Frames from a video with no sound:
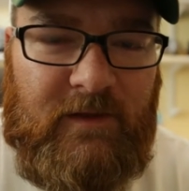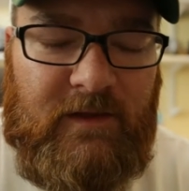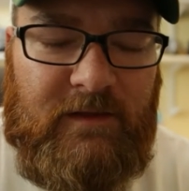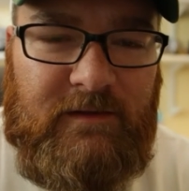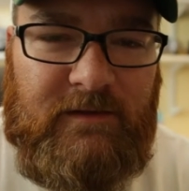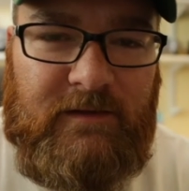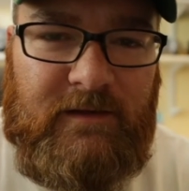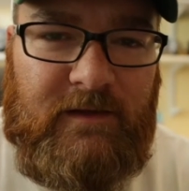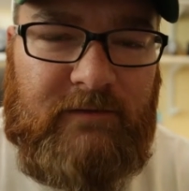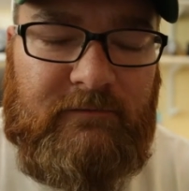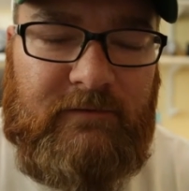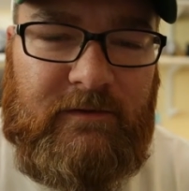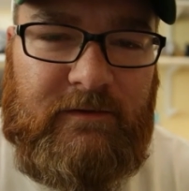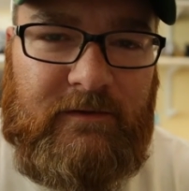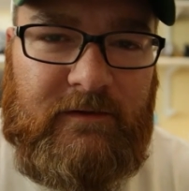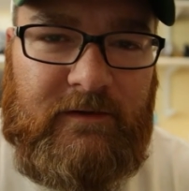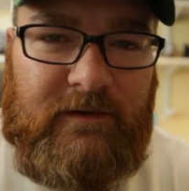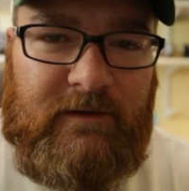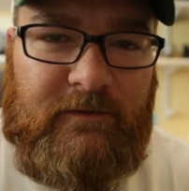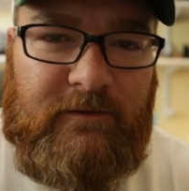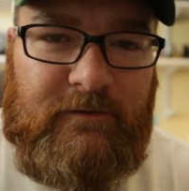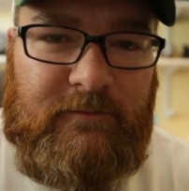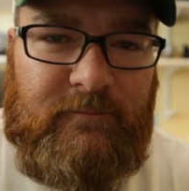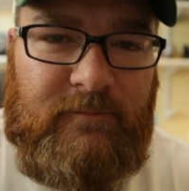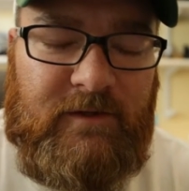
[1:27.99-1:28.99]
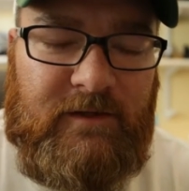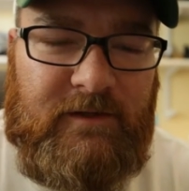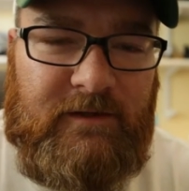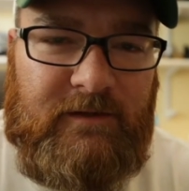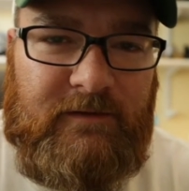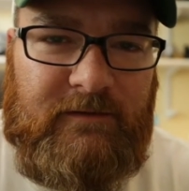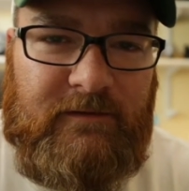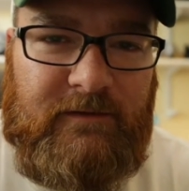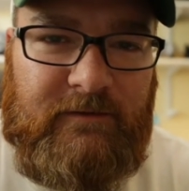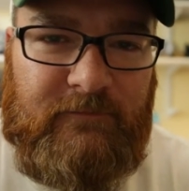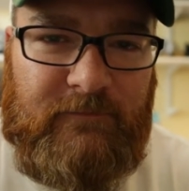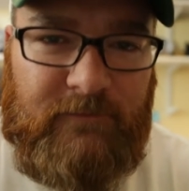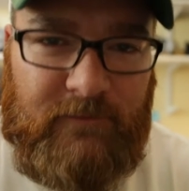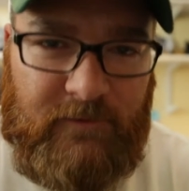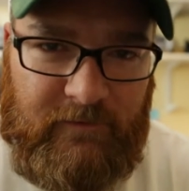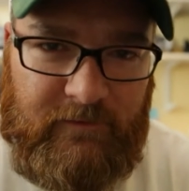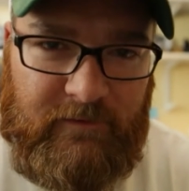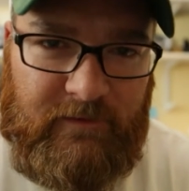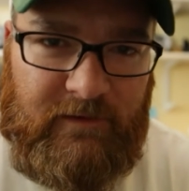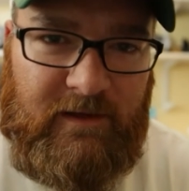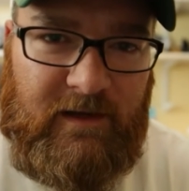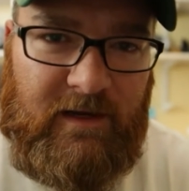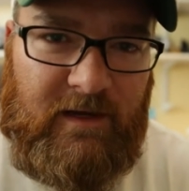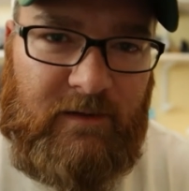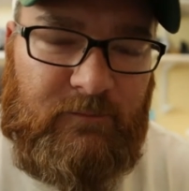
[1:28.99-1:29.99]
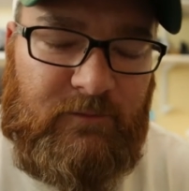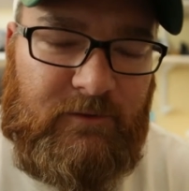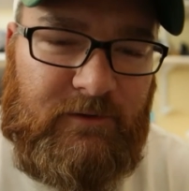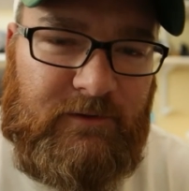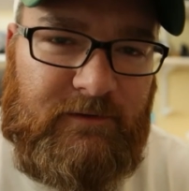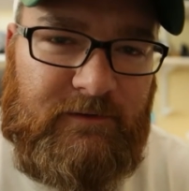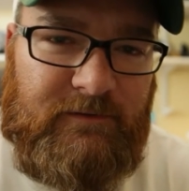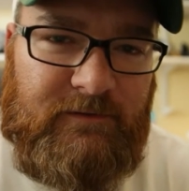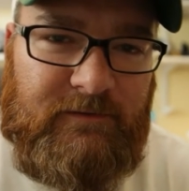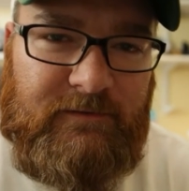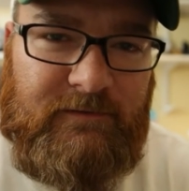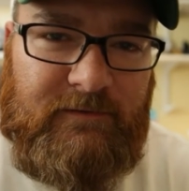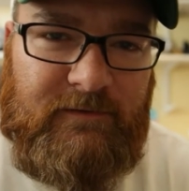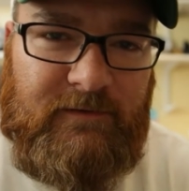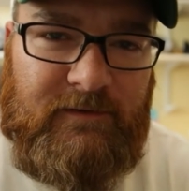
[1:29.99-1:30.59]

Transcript: Never thought I would be in front of the camera,